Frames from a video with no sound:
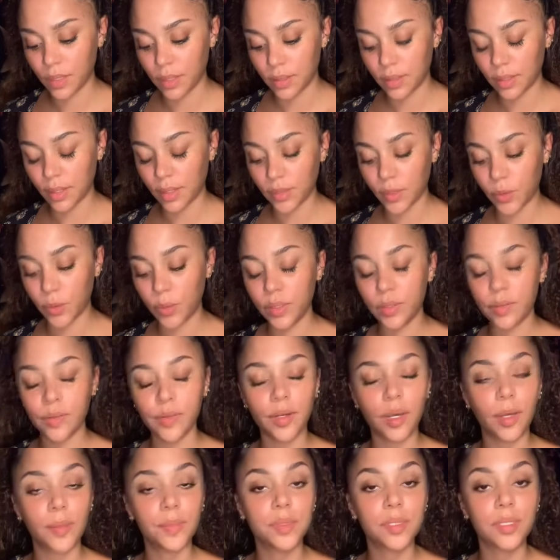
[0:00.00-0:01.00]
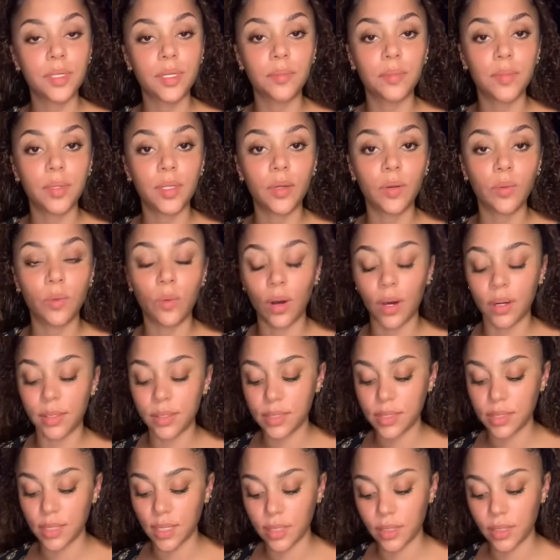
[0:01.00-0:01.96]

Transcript: Now, the Queen of Cups can be a water sign.